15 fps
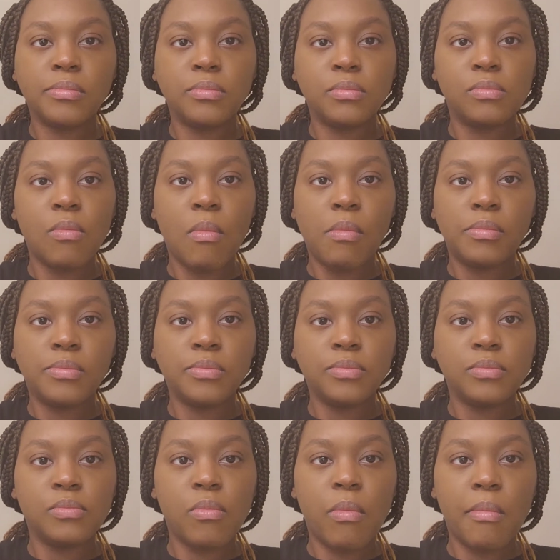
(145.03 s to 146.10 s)
was a
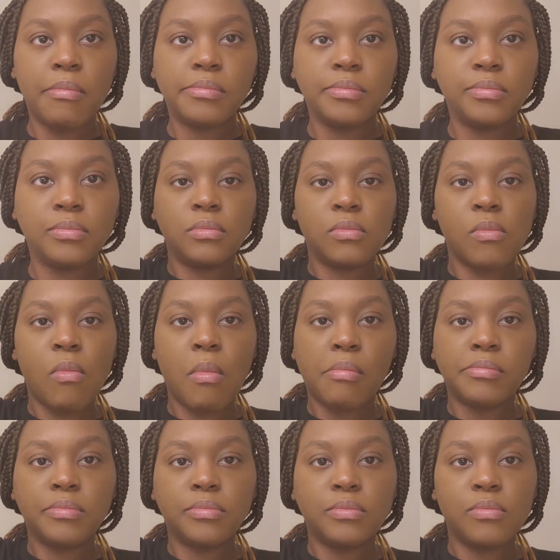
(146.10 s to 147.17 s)
glass pump
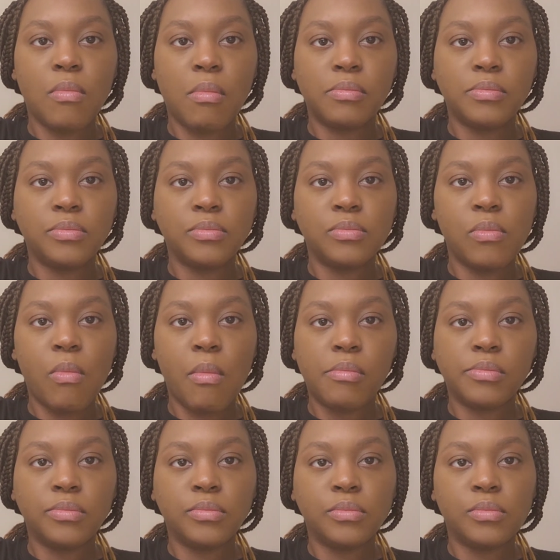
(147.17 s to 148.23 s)
bottle, which was
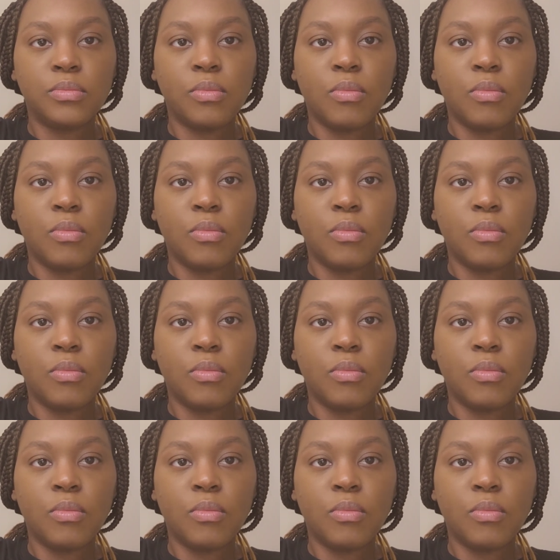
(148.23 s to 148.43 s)
cool.